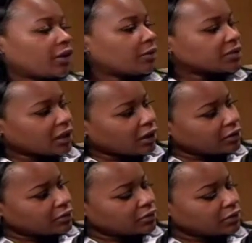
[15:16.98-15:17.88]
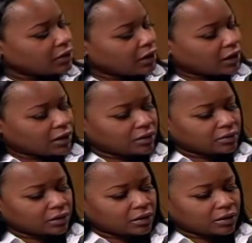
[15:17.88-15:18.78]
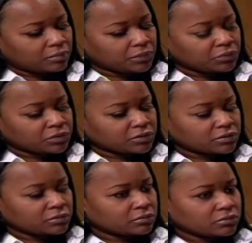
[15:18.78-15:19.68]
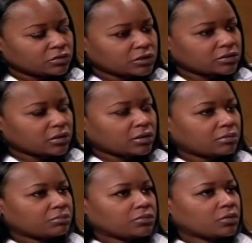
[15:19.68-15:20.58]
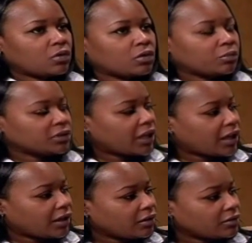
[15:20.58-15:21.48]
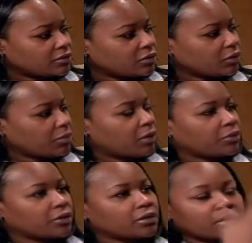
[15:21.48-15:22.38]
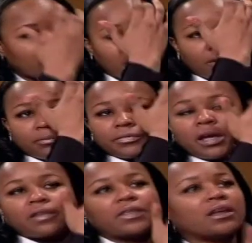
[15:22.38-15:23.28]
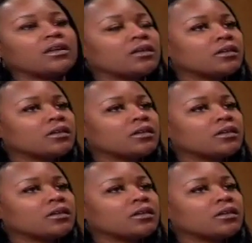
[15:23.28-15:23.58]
upset, and um, it was just a horrible day to remember. Um, I think